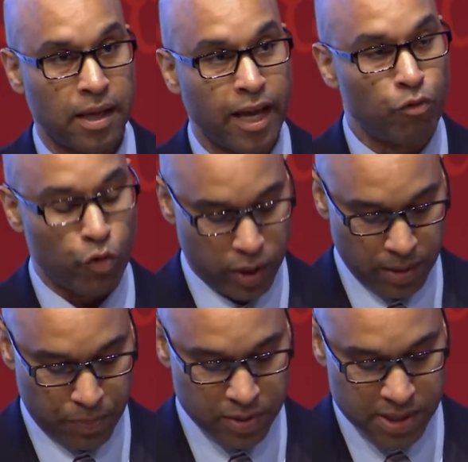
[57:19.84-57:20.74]
and
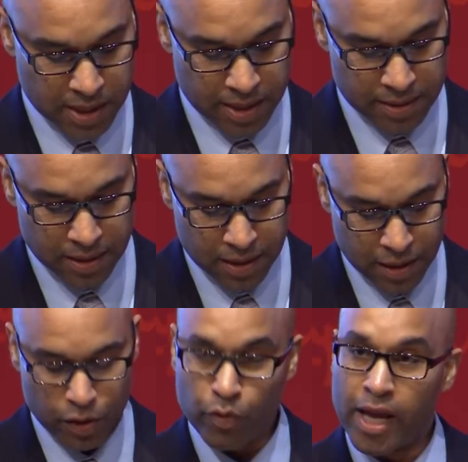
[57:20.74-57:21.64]
represent
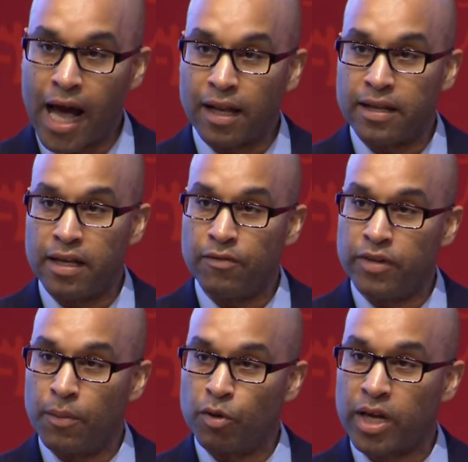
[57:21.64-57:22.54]
the reality of
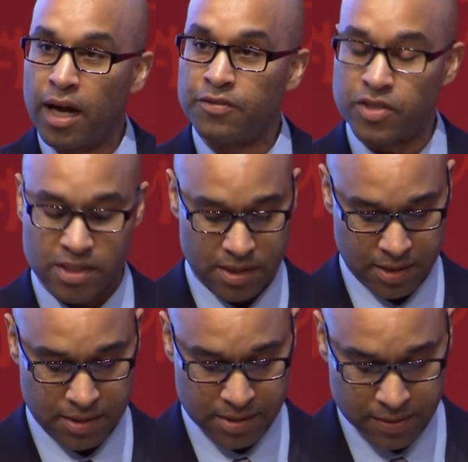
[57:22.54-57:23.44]
double
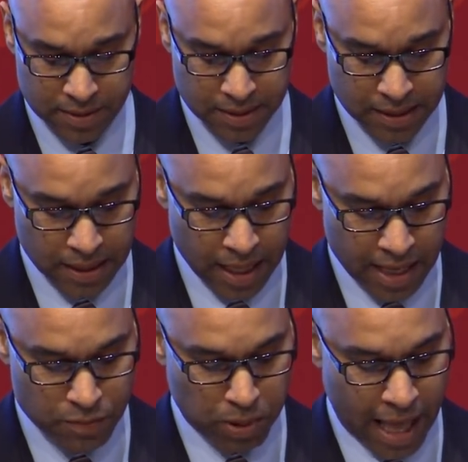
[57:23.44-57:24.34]
consciousness.
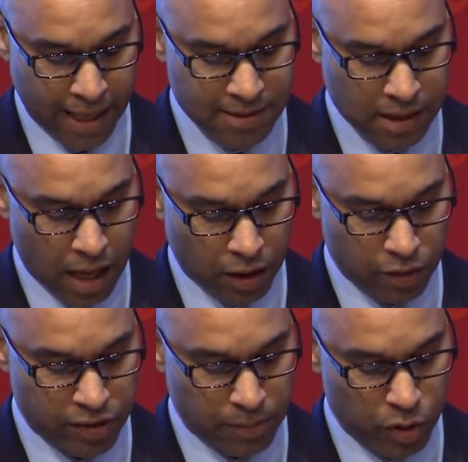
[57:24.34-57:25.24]
As black
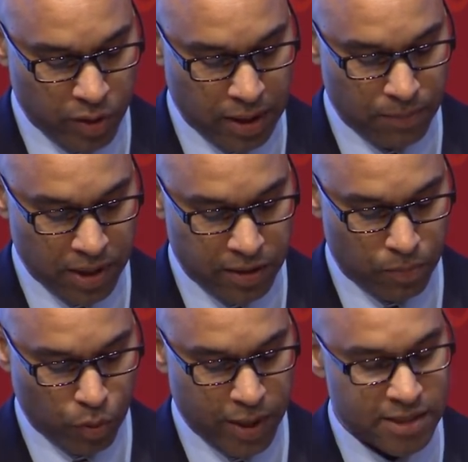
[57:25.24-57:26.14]
scholar W.E.B. Du
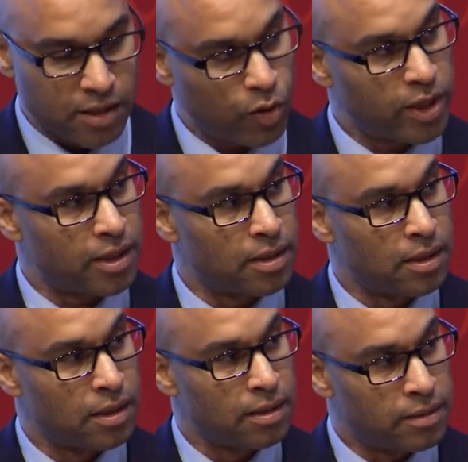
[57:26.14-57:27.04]
Bois noted,
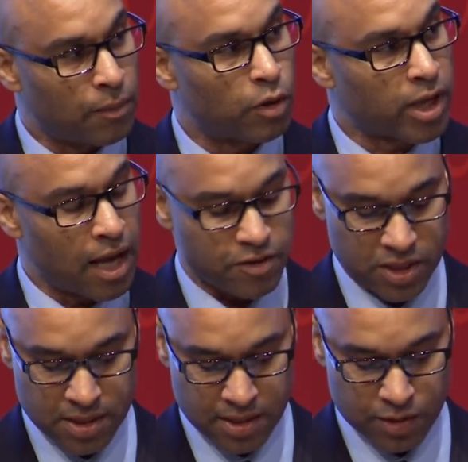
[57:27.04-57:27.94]
double
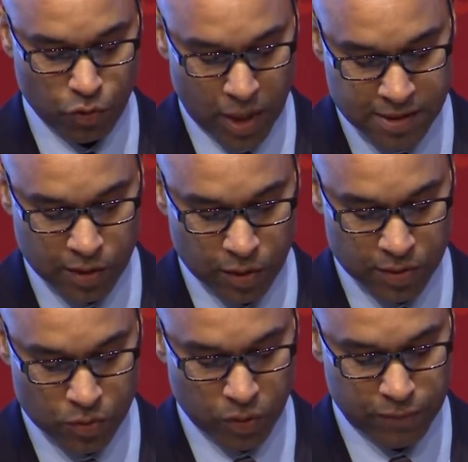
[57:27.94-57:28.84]
consciousness
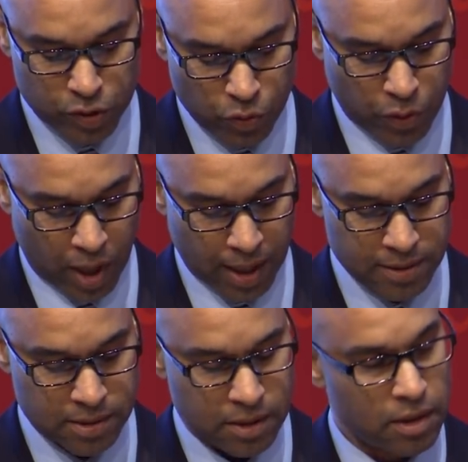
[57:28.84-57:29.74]
wrestles with two
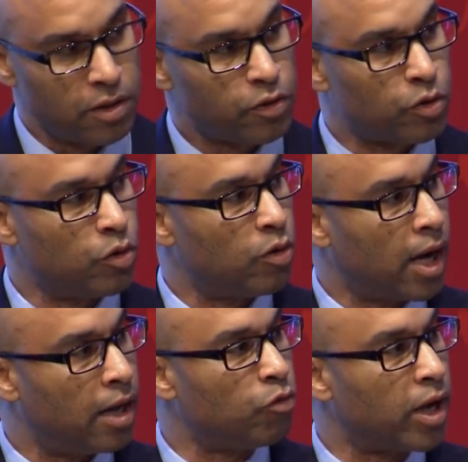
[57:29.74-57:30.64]
thoughts, two
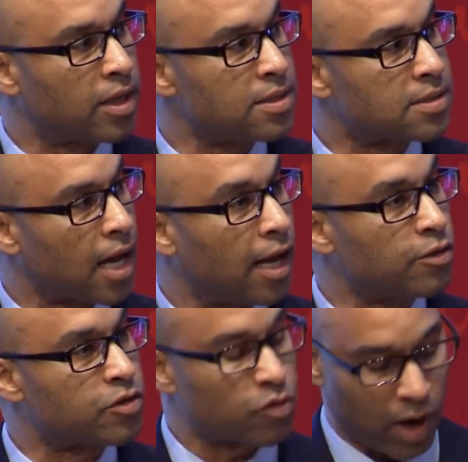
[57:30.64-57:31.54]

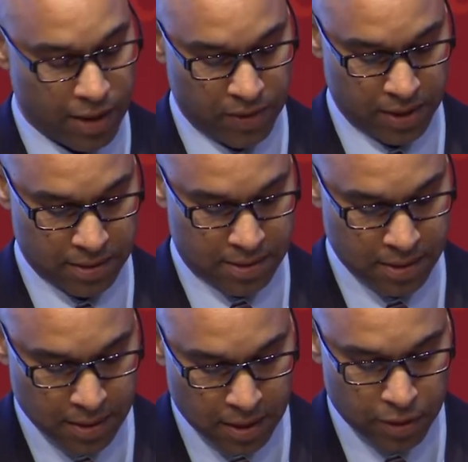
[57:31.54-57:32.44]
unreconciled strivings,
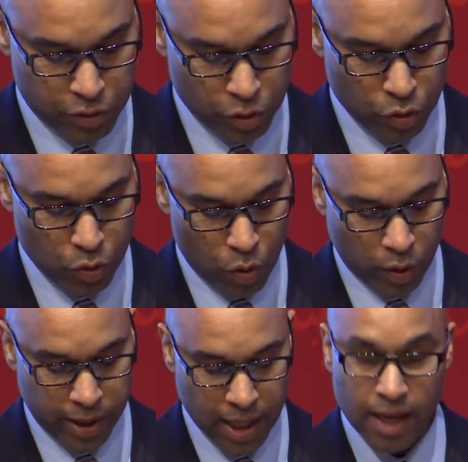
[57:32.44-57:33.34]
two
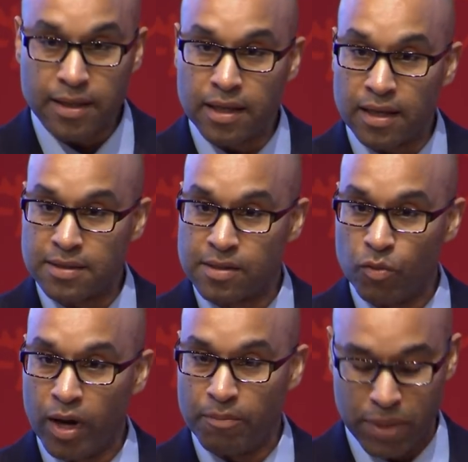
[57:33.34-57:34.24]
warring ideas in
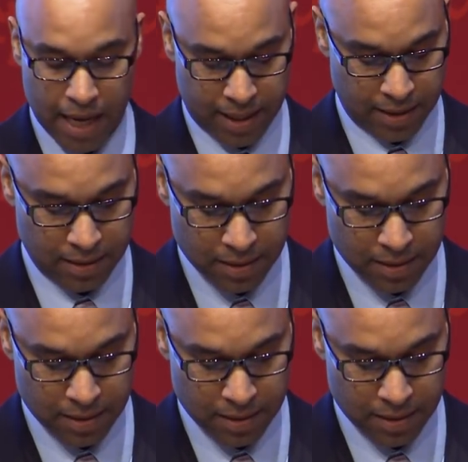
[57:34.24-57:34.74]
one body.